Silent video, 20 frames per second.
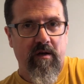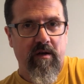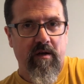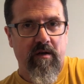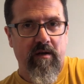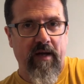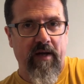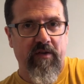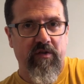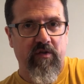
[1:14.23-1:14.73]

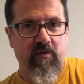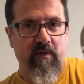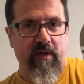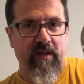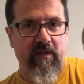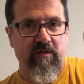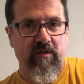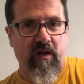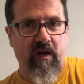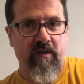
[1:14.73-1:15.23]
Nice
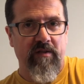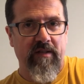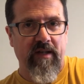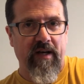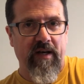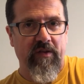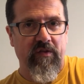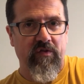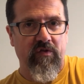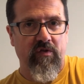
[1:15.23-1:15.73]
green sauce. It
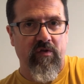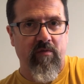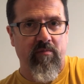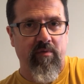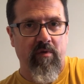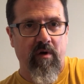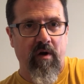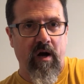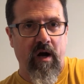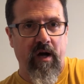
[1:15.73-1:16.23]
has
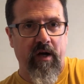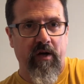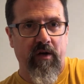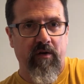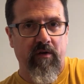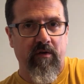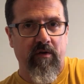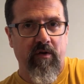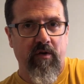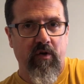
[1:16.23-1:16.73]
super hot
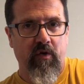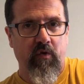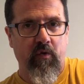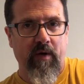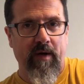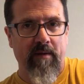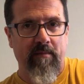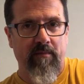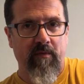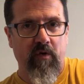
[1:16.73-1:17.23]

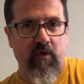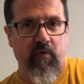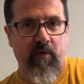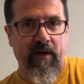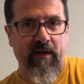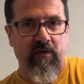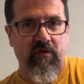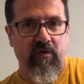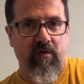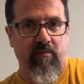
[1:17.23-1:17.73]
green
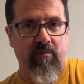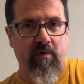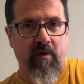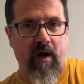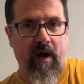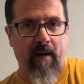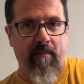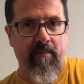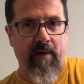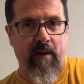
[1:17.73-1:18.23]
super
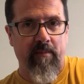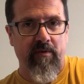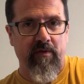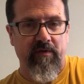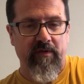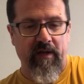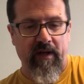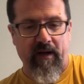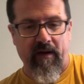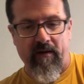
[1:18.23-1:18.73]
hot
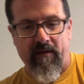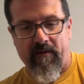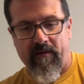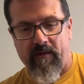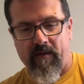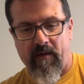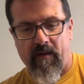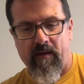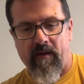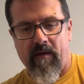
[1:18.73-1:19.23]
peppers in it.
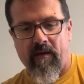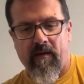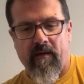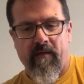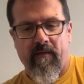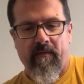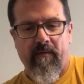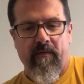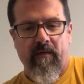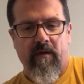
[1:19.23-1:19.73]

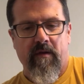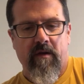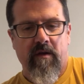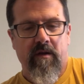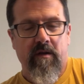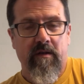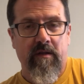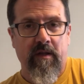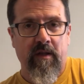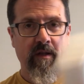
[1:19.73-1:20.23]

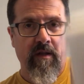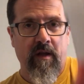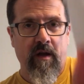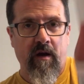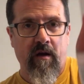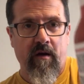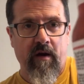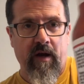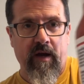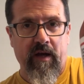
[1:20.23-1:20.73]
Then
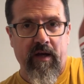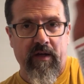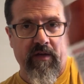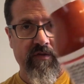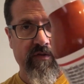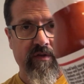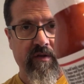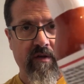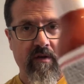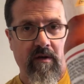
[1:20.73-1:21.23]
there
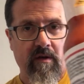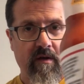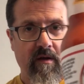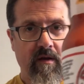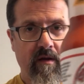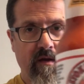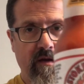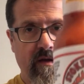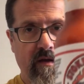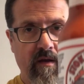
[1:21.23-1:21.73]
is
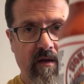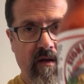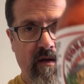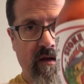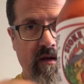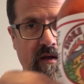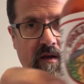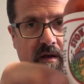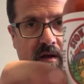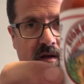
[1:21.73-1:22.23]

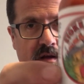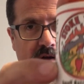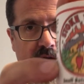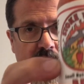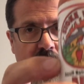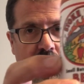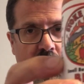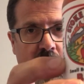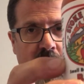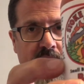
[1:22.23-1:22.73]

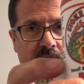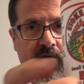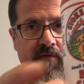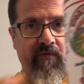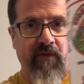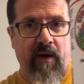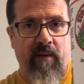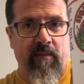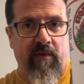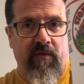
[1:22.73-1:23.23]
one they're
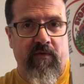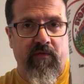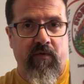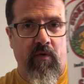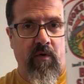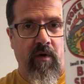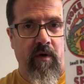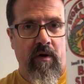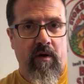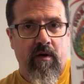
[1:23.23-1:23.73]
famous
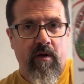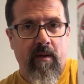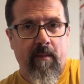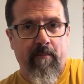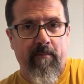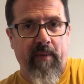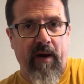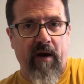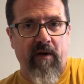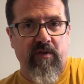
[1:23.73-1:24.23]
for,
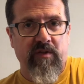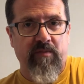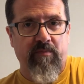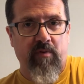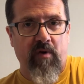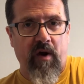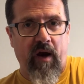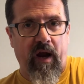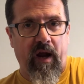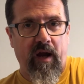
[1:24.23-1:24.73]
Bear
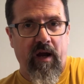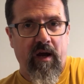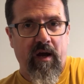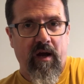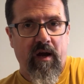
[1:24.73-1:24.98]
Spray.